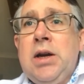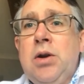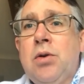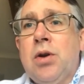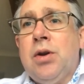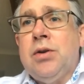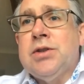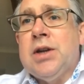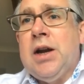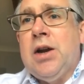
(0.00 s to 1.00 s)
you can
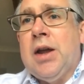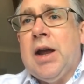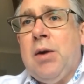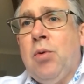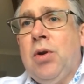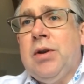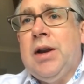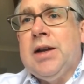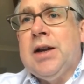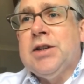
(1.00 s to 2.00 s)
say, okay, well,
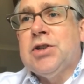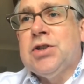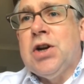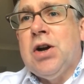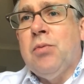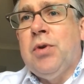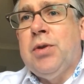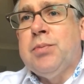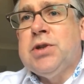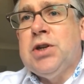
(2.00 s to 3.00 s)
let's start with
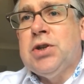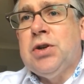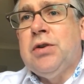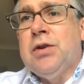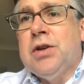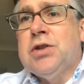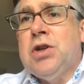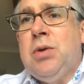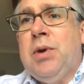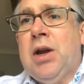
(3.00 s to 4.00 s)
the position of
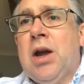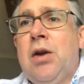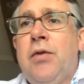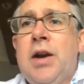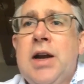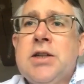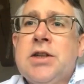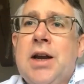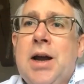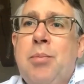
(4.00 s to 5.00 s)
assuming COVID
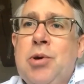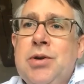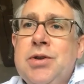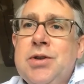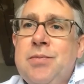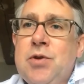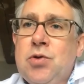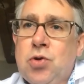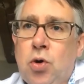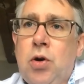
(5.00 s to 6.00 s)
hasn't happened,
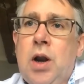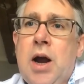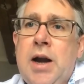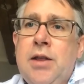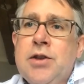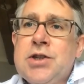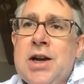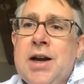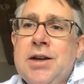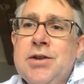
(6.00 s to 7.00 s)
draw a line in the
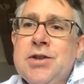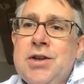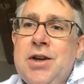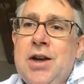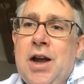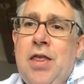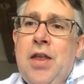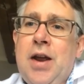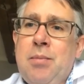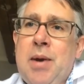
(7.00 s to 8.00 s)
sand, and
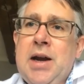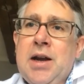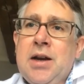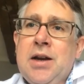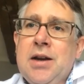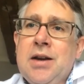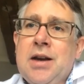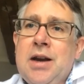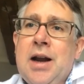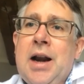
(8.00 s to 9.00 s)
then make
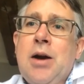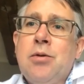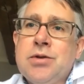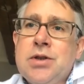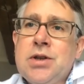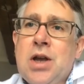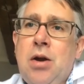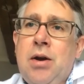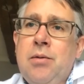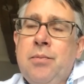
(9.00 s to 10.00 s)
allowances
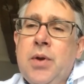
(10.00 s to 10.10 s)
going